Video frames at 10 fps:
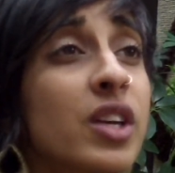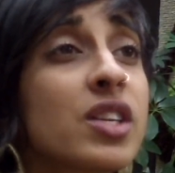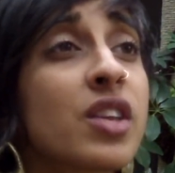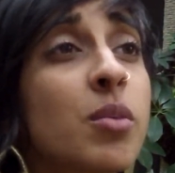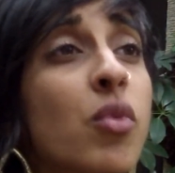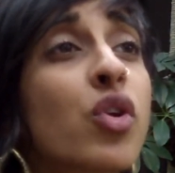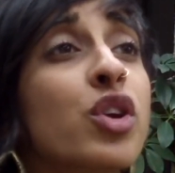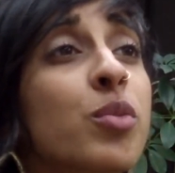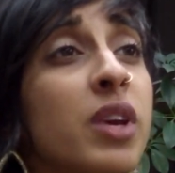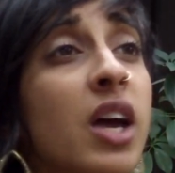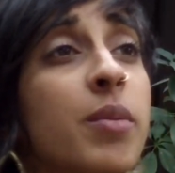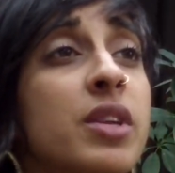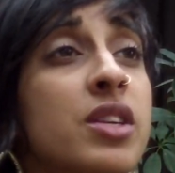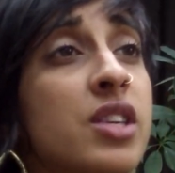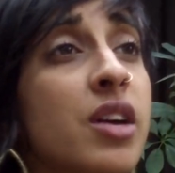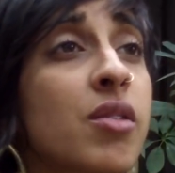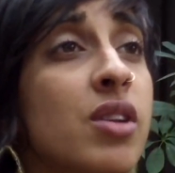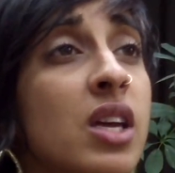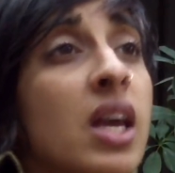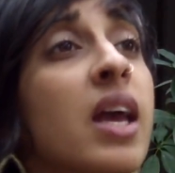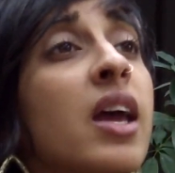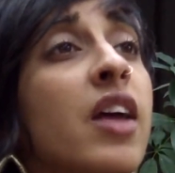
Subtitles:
The more you become in integrity